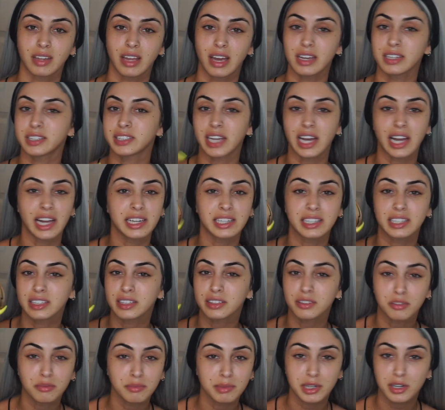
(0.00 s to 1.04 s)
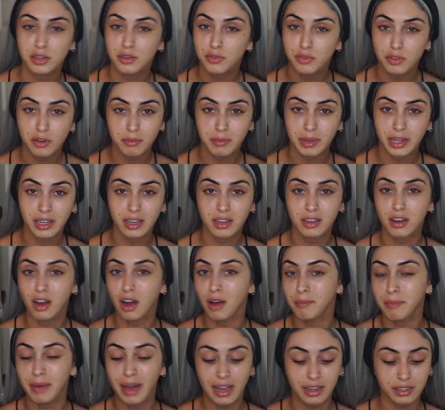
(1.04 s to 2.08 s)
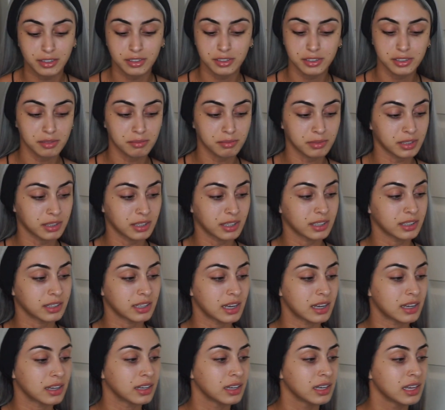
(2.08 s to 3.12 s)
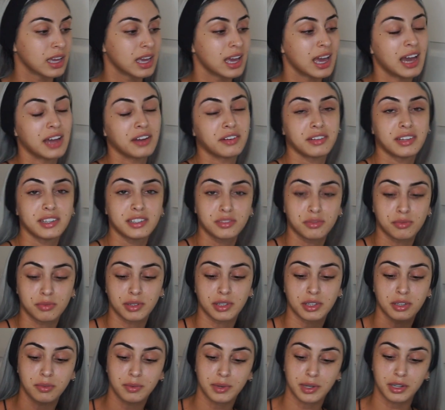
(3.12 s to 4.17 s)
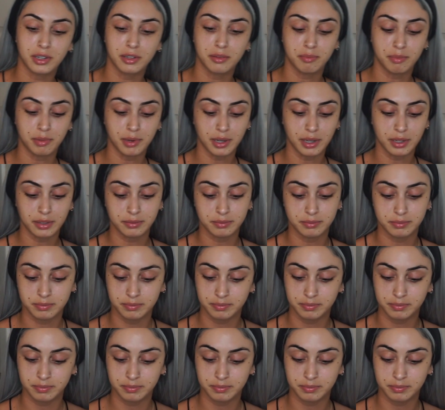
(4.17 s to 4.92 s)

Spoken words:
a tiny little mirror from like a compact or something like that. I know that's really weird, but